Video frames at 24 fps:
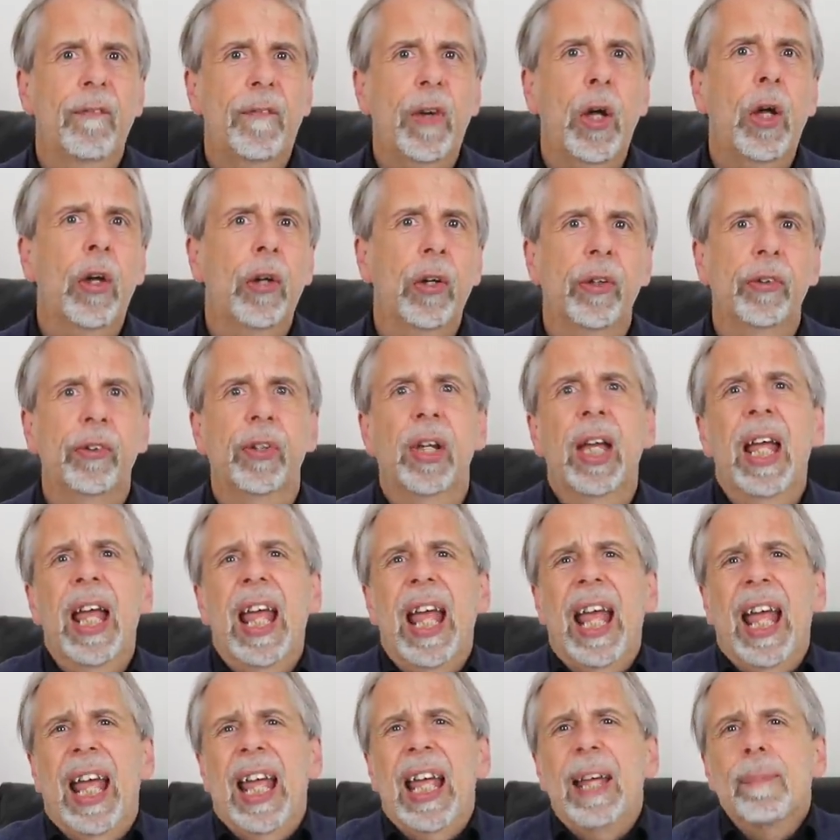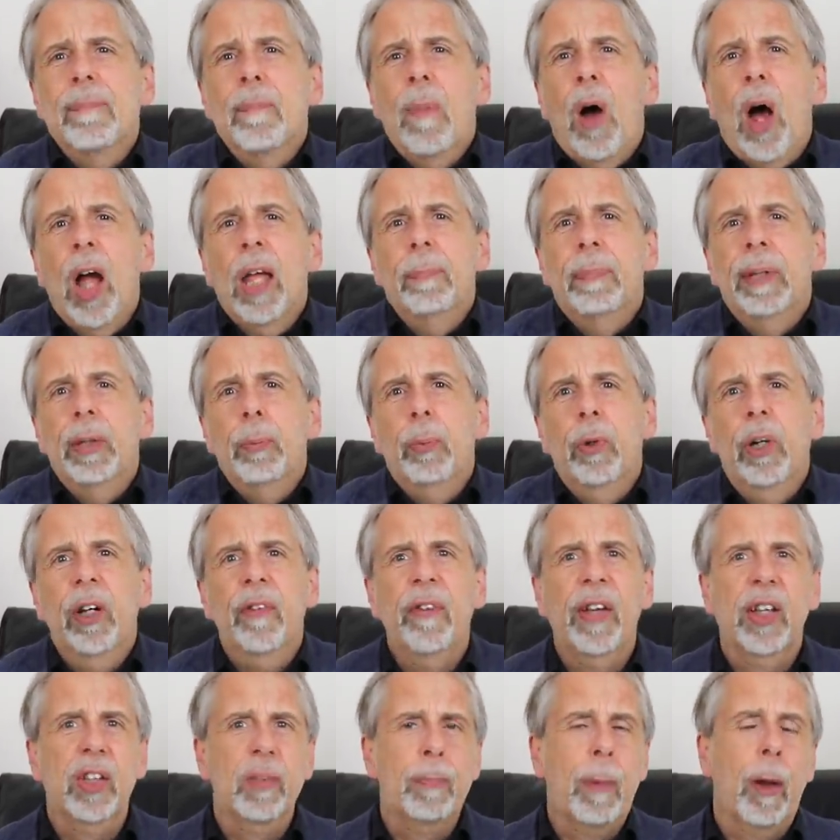Third, it might be
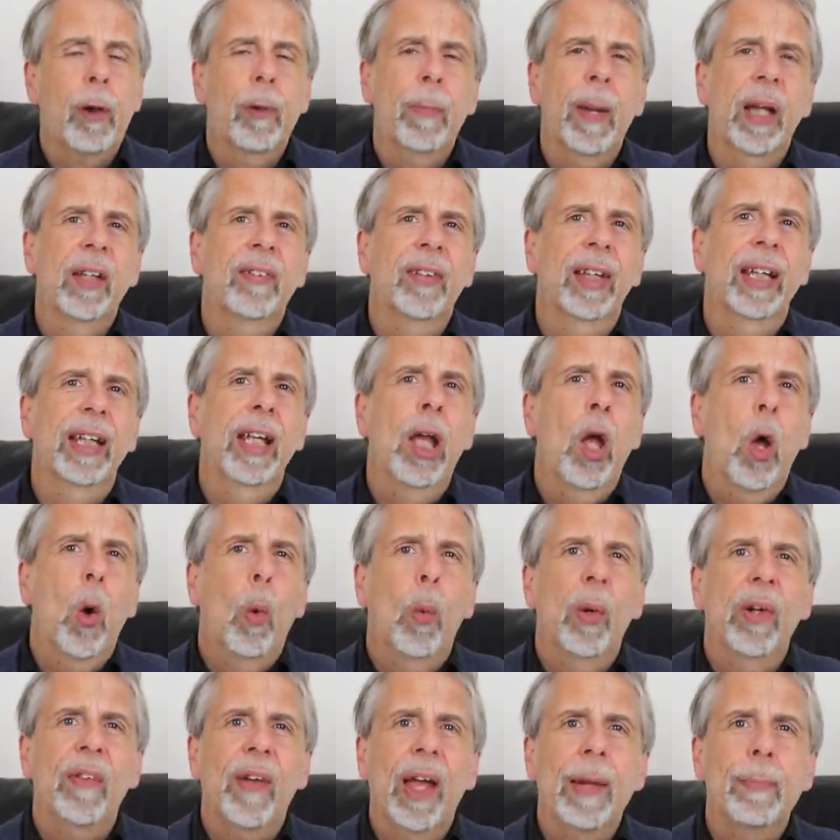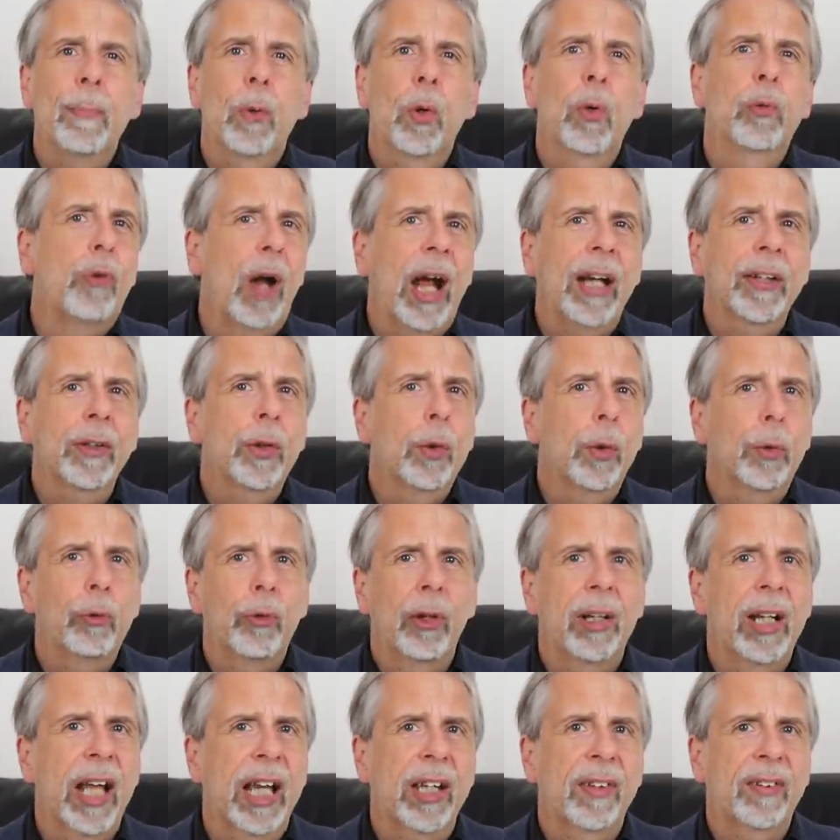worth experimenting with a more radical
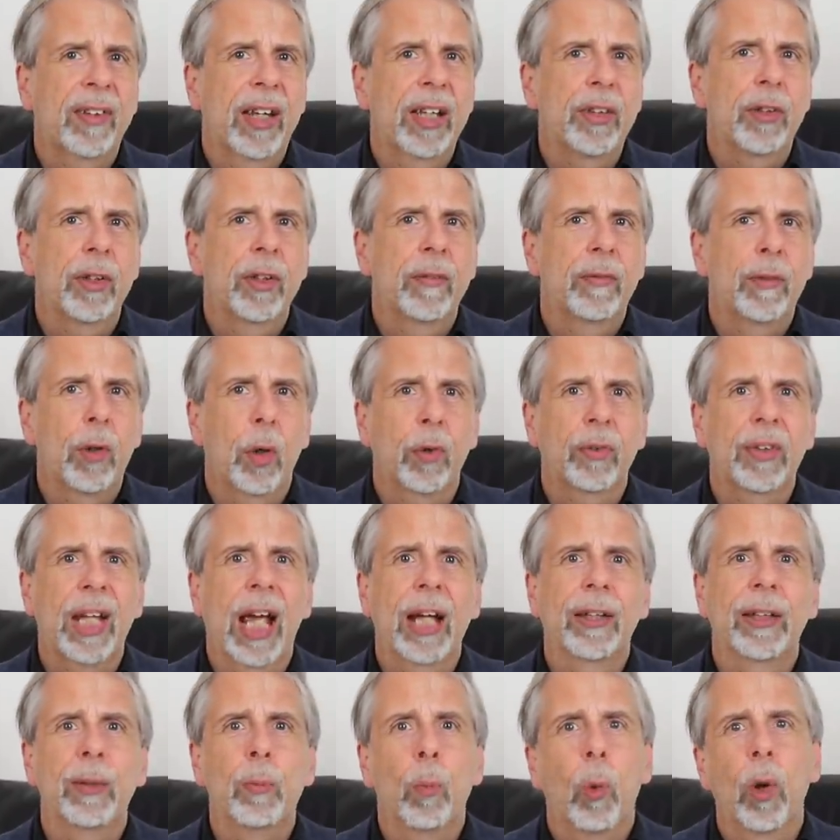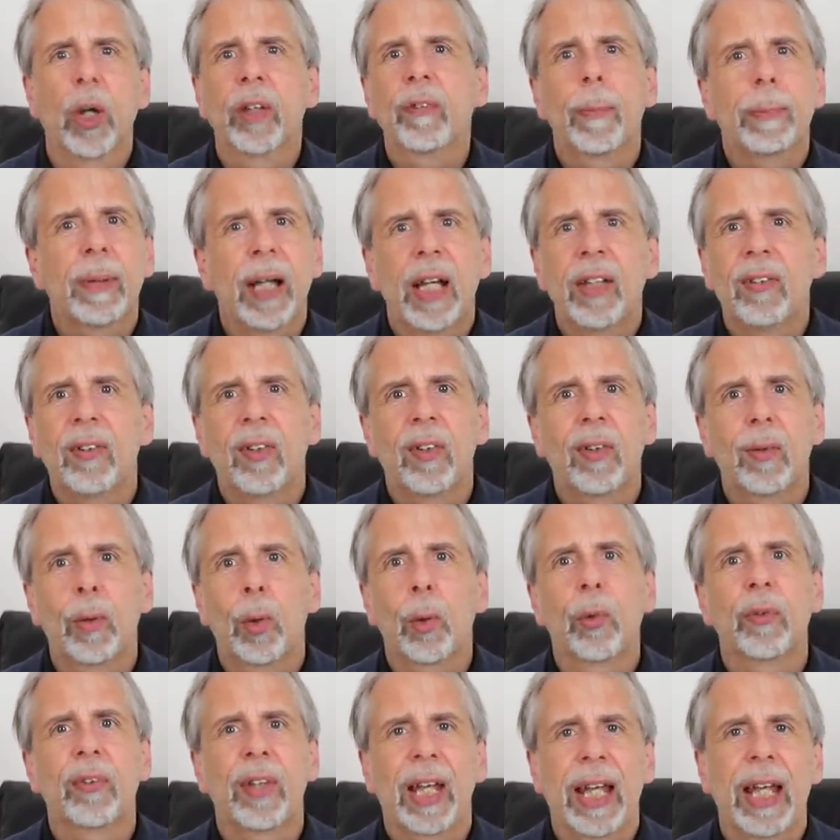relaxation of lockdown in one of the places
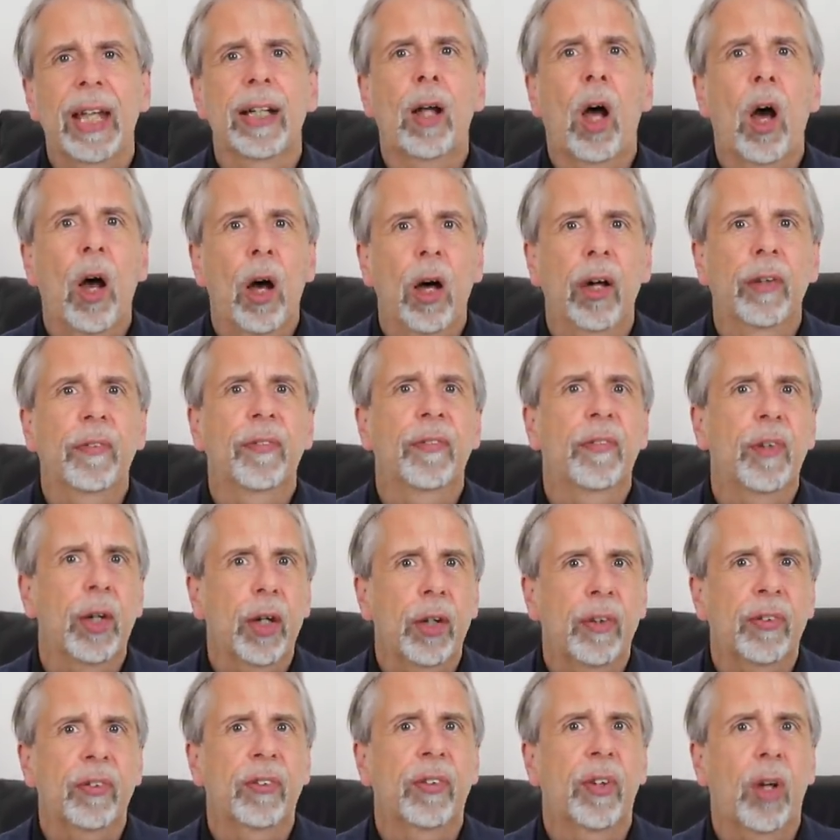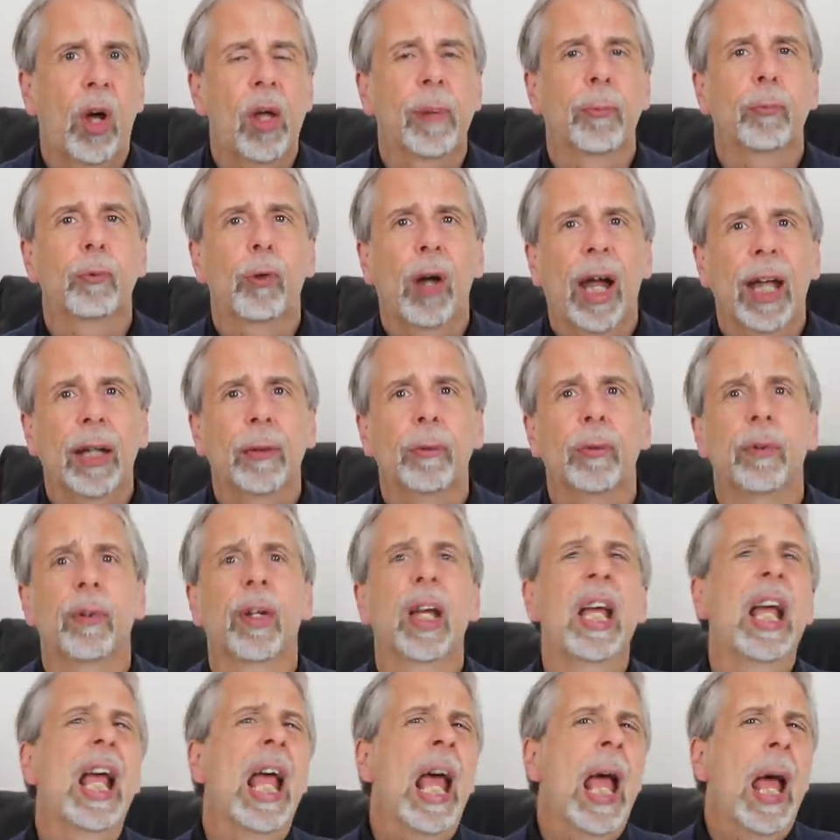that was hit hard first time round.